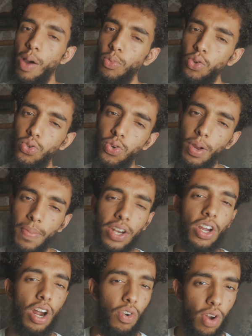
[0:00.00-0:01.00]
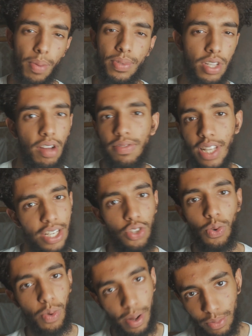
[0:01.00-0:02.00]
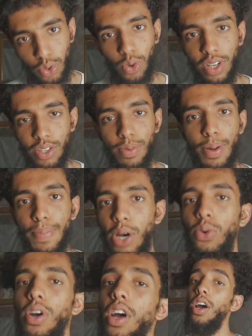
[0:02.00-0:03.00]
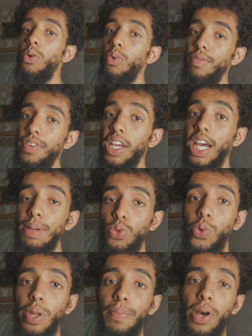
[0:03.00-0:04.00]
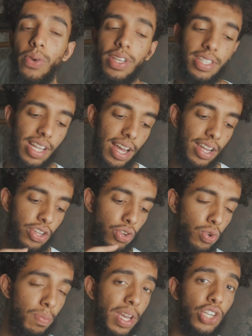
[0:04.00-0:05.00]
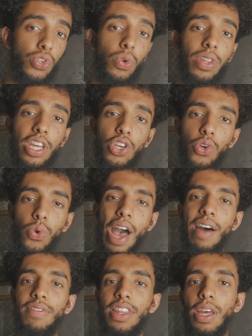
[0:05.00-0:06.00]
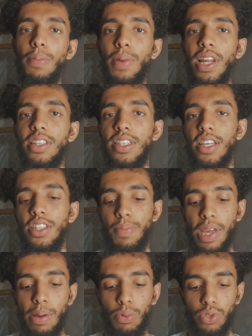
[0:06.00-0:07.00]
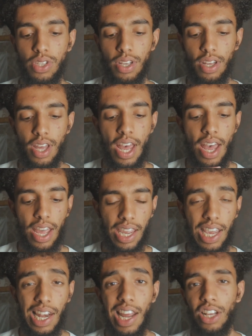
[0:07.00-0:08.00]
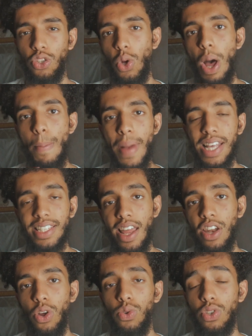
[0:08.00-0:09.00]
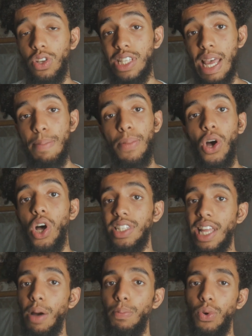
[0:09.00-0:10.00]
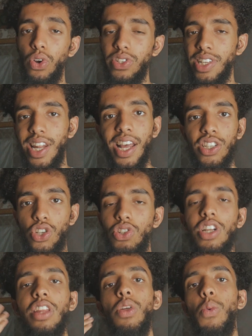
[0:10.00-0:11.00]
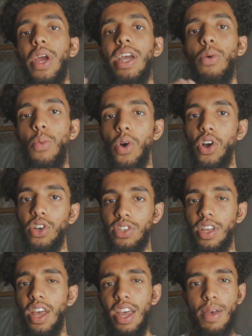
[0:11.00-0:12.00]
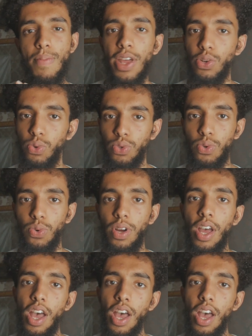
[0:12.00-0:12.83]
I'm not talking about the haram stuff. That's not what I'm talking about. One thing I am talking about is that you make sure that you have the ability to be able to collect or amass their notes because they pass down books and that's usually the way it works in medical school.